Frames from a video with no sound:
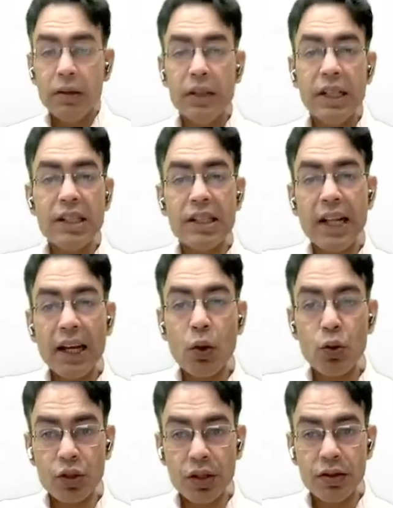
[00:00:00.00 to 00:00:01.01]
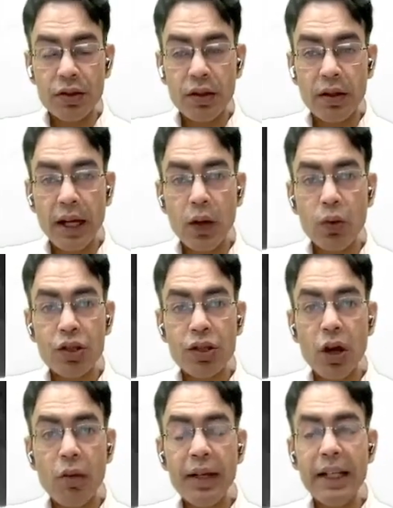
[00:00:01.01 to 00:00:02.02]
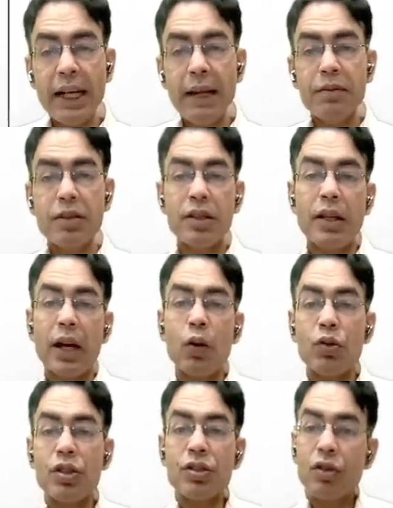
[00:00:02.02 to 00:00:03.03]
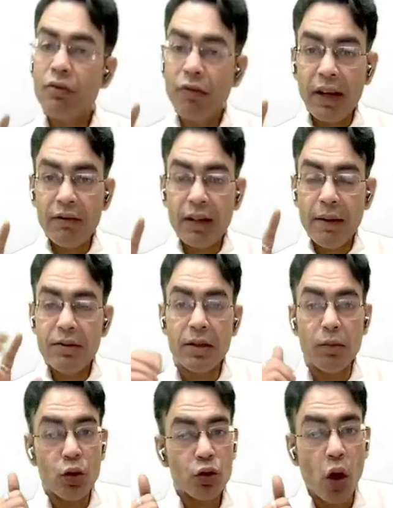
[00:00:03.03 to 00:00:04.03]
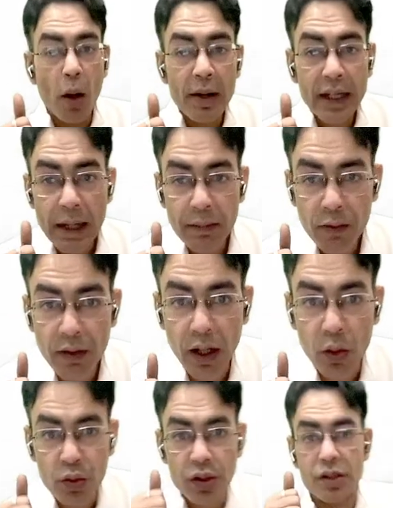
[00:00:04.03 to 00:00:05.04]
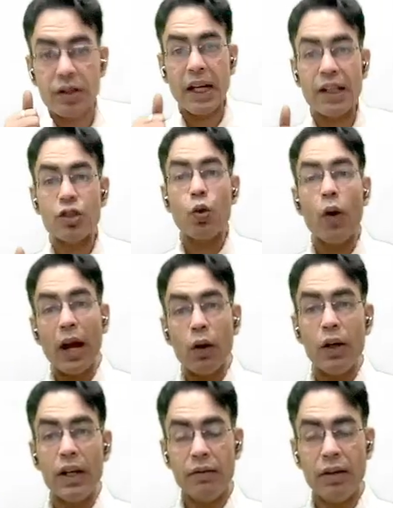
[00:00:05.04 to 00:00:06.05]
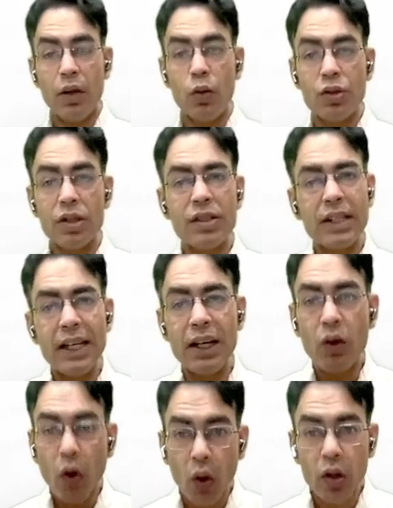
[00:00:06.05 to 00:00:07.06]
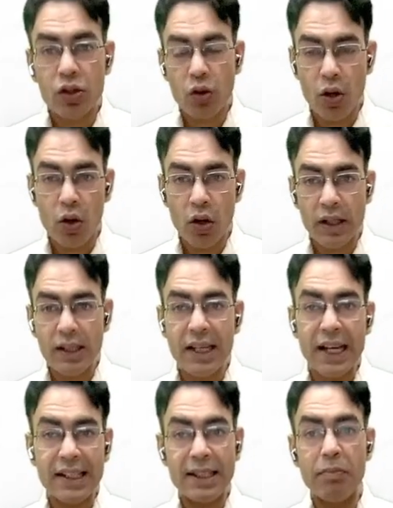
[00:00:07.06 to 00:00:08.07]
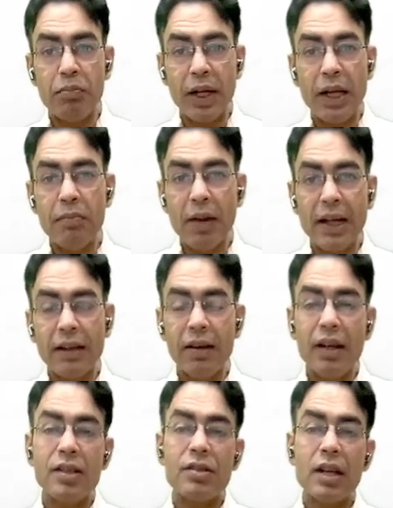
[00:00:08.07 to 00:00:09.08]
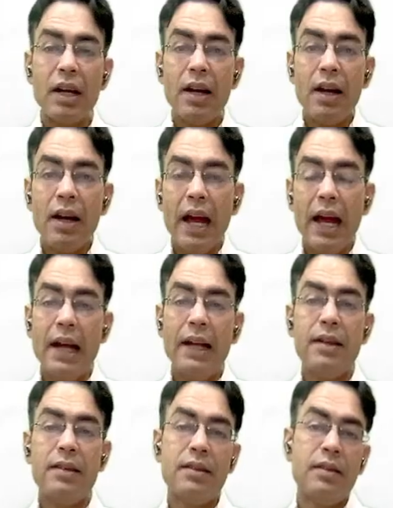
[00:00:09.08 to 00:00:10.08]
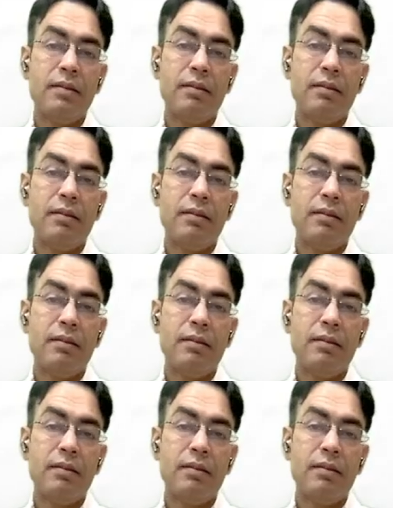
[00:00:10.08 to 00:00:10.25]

this necrosis, how many types? Necrosis is of five types. The most common type of necrosis is coagulative necrosis, seen in all solid organs except brain, pancreas, and